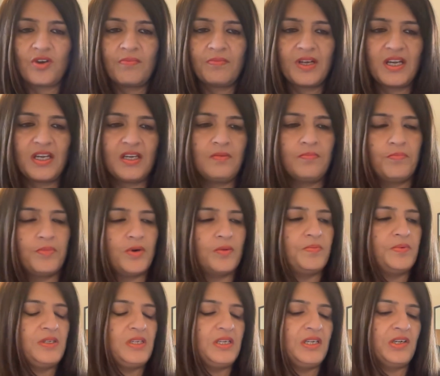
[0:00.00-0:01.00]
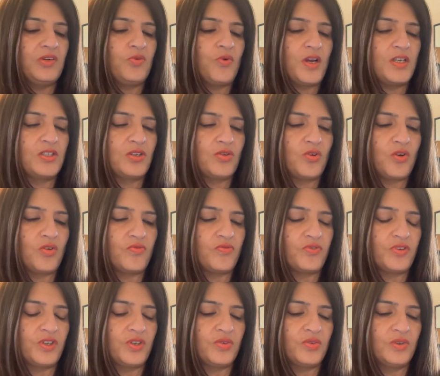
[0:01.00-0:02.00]
I'm getting purple here quite a lot
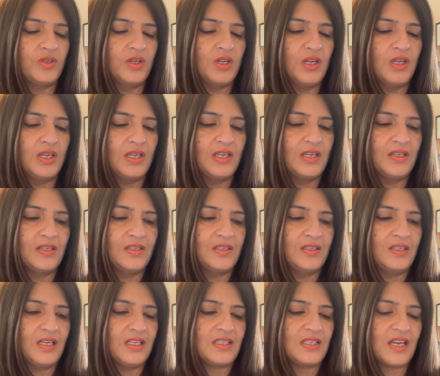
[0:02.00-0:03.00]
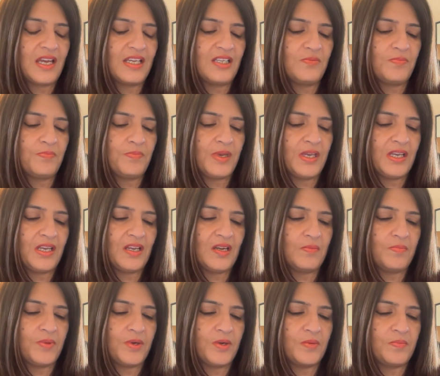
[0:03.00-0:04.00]
for you. It's a nice pink and a
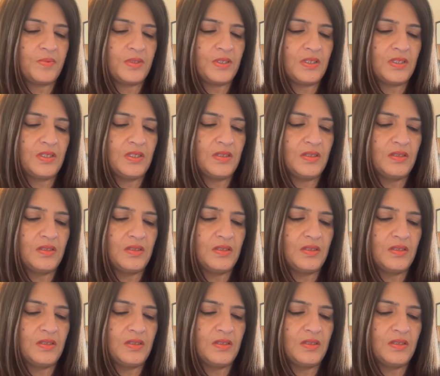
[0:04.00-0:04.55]
purple.